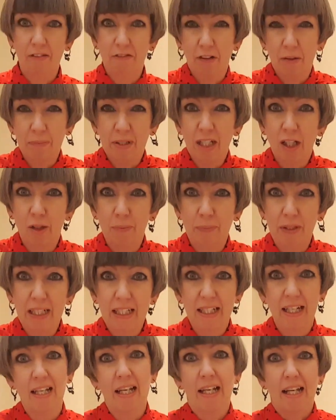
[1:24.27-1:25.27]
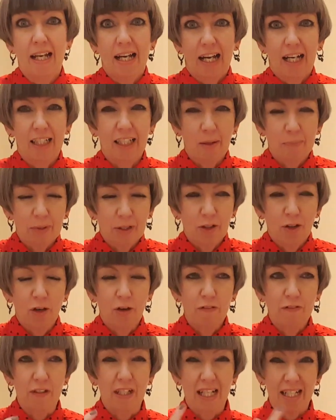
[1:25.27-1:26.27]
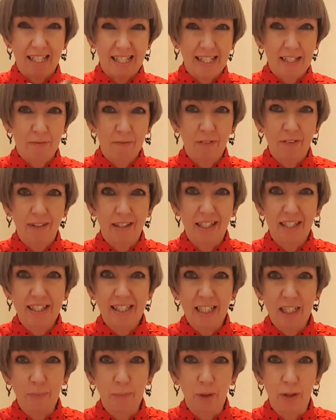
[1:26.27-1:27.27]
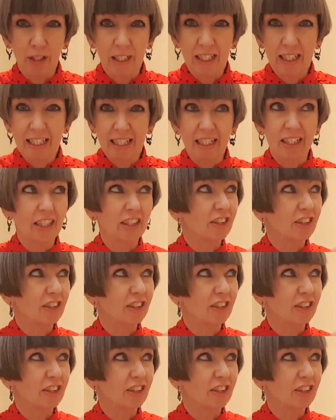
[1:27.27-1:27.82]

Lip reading: For me, it'll be a cup of coffee. It's 7:30 in the morning here.